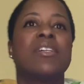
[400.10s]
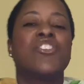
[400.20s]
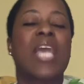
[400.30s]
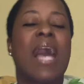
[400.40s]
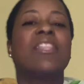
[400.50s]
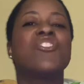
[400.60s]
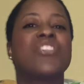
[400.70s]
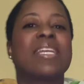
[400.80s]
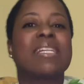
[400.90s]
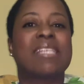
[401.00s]

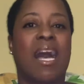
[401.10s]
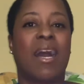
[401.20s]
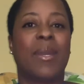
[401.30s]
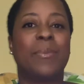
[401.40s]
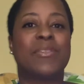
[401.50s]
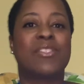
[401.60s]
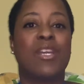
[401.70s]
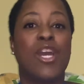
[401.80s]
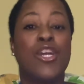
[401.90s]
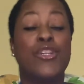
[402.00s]
challenging at times
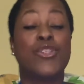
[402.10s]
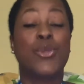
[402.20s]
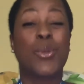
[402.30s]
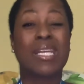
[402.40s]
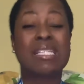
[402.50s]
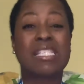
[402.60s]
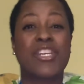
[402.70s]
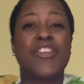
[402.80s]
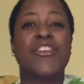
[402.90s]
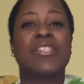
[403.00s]
to
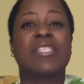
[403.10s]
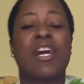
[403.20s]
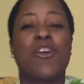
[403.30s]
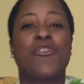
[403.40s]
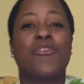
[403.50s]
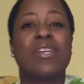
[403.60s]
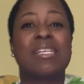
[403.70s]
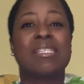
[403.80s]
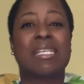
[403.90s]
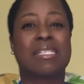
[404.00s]
consider yourself
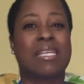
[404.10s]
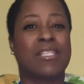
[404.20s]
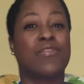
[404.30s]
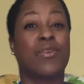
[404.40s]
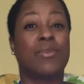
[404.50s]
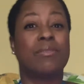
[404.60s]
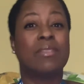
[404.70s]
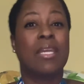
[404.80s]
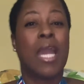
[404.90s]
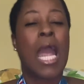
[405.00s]
successful.
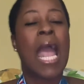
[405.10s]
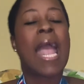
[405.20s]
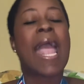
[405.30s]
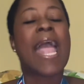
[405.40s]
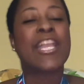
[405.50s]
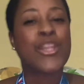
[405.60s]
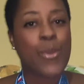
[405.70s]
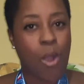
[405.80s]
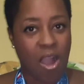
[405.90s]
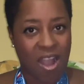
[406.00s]
And
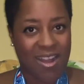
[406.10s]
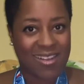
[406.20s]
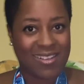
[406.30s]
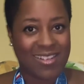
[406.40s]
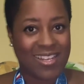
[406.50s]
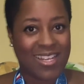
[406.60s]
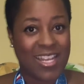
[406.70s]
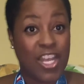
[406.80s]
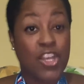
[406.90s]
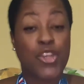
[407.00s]
you are.
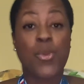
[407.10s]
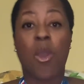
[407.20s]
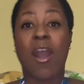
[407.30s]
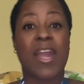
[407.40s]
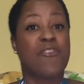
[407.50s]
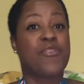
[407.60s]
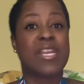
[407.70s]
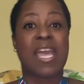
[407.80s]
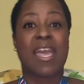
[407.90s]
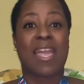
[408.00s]
You are every
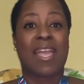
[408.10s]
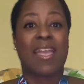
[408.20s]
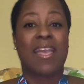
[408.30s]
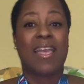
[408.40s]
day.